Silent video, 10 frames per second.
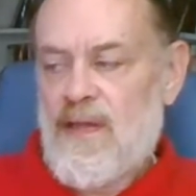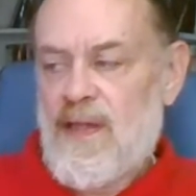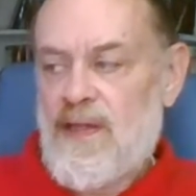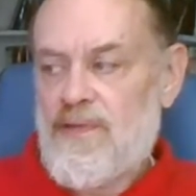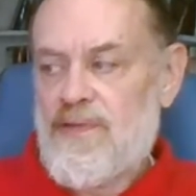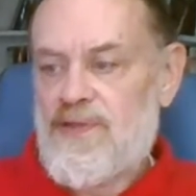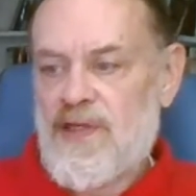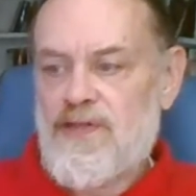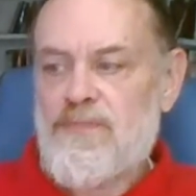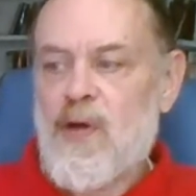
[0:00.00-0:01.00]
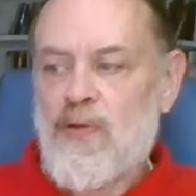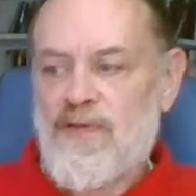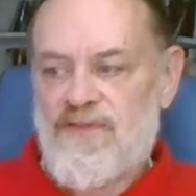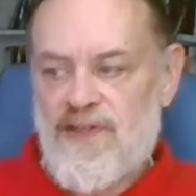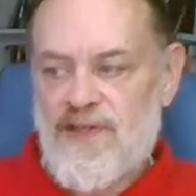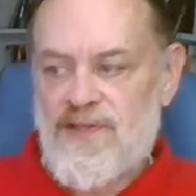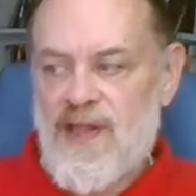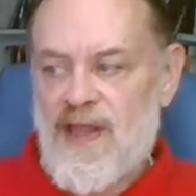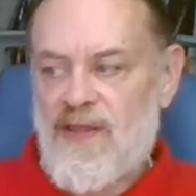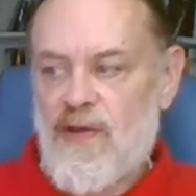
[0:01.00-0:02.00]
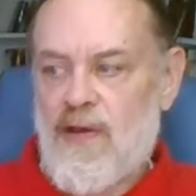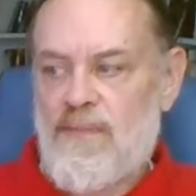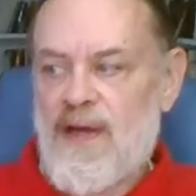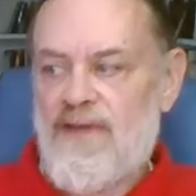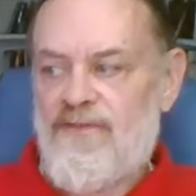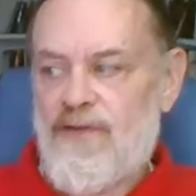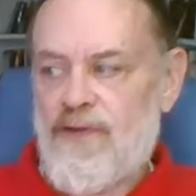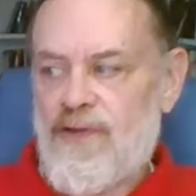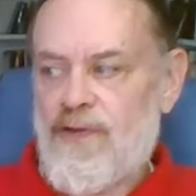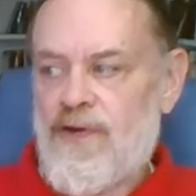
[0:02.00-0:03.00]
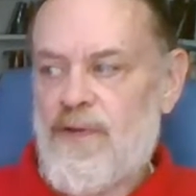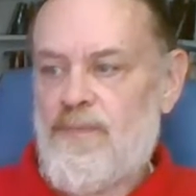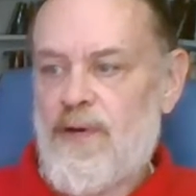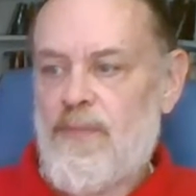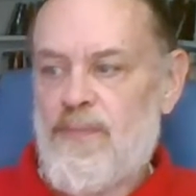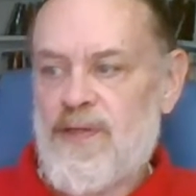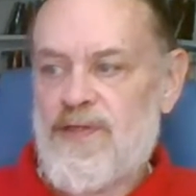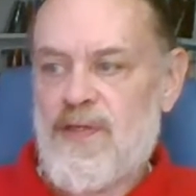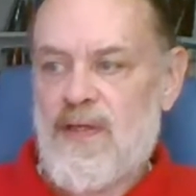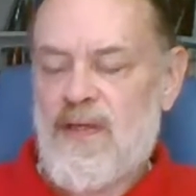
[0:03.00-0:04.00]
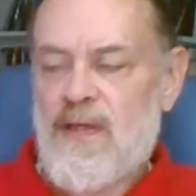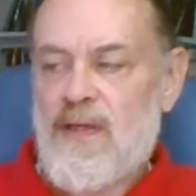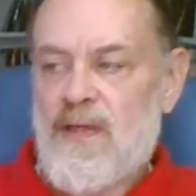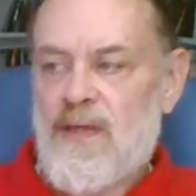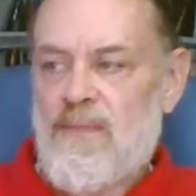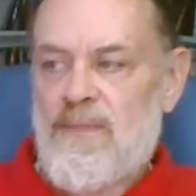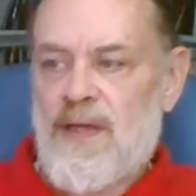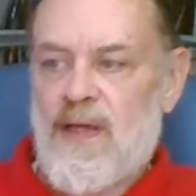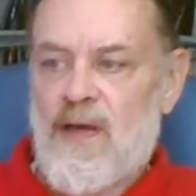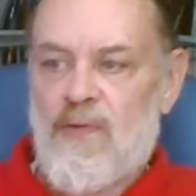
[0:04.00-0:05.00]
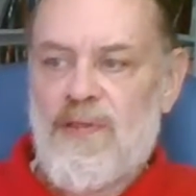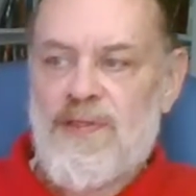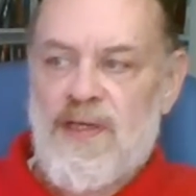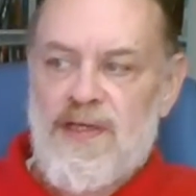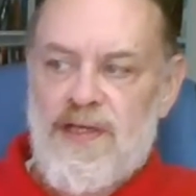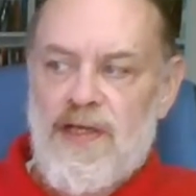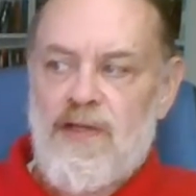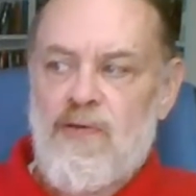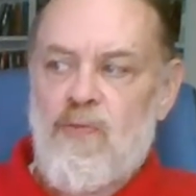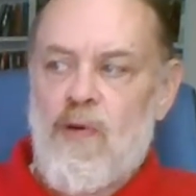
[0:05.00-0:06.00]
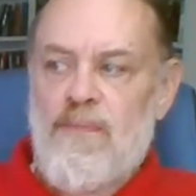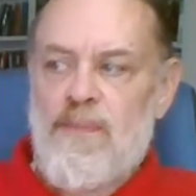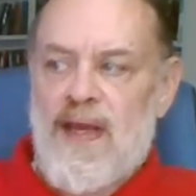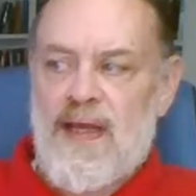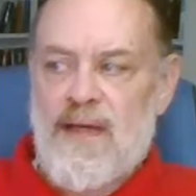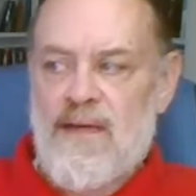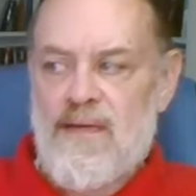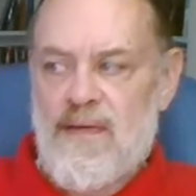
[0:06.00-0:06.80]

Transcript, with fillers: They used such motives as they thought might further their purpose but he always continued one man.